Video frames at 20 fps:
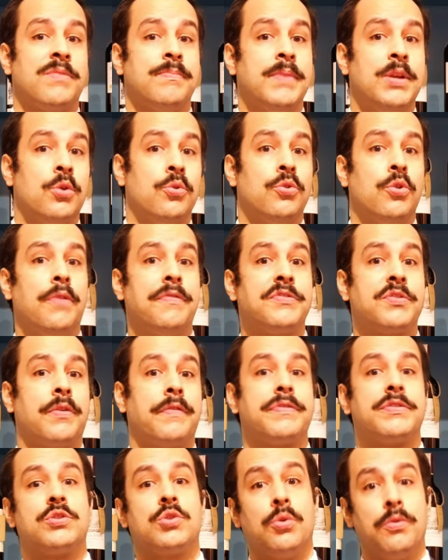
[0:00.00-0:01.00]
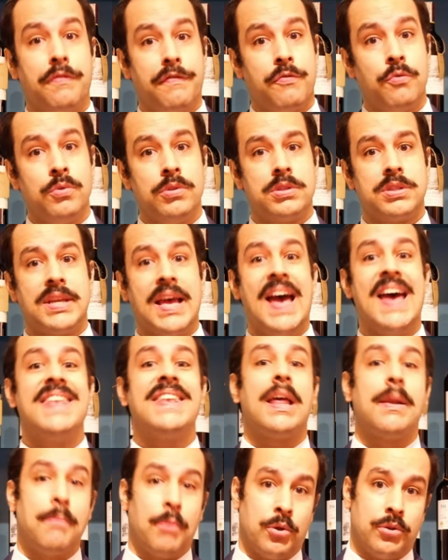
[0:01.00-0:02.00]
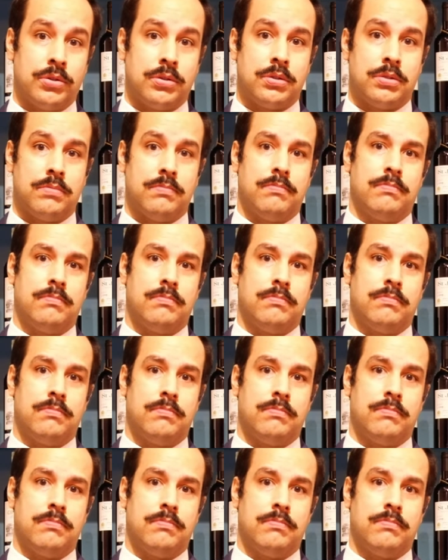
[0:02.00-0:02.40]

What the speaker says: mellow notes of stone fruits and almonds,